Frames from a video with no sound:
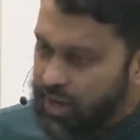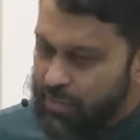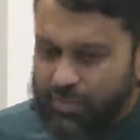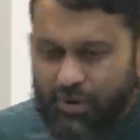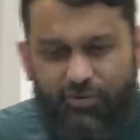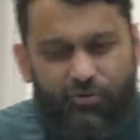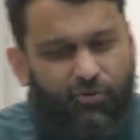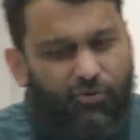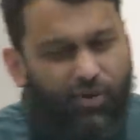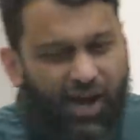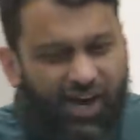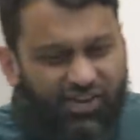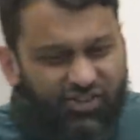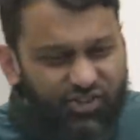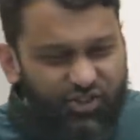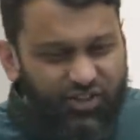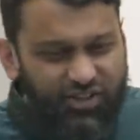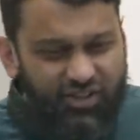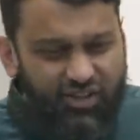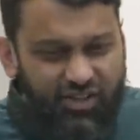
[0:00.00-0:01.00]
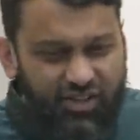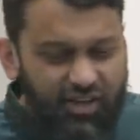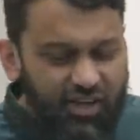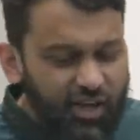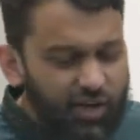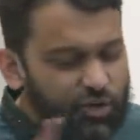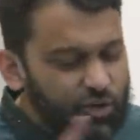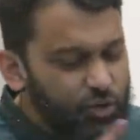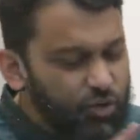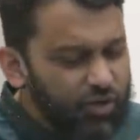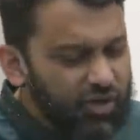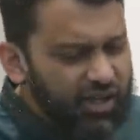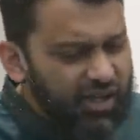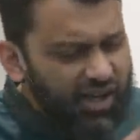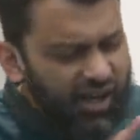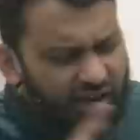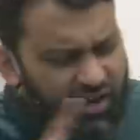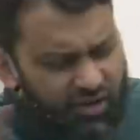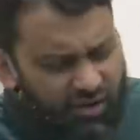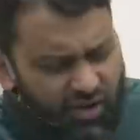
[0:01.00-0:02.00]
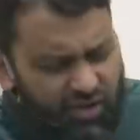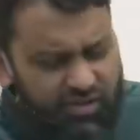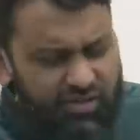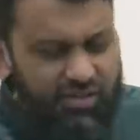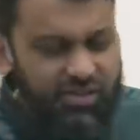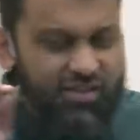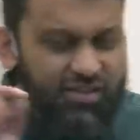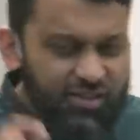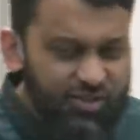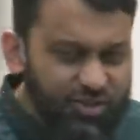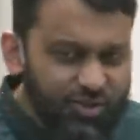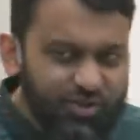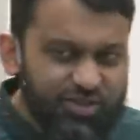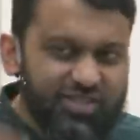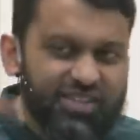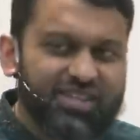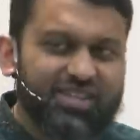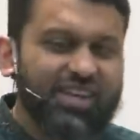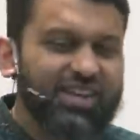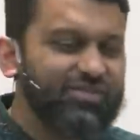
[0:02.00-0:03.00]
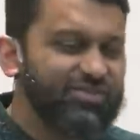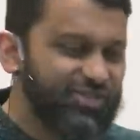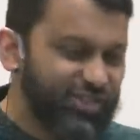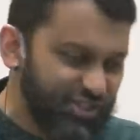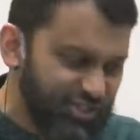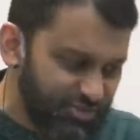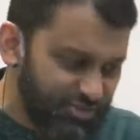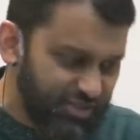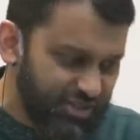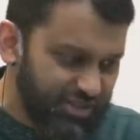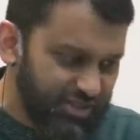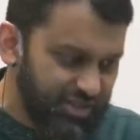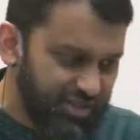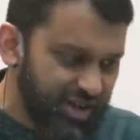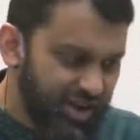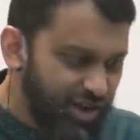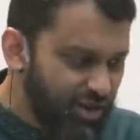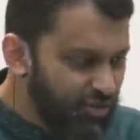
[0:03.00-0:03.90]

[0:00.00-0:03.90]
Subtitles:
But rationally, you cannot deduce the Day of Judgment.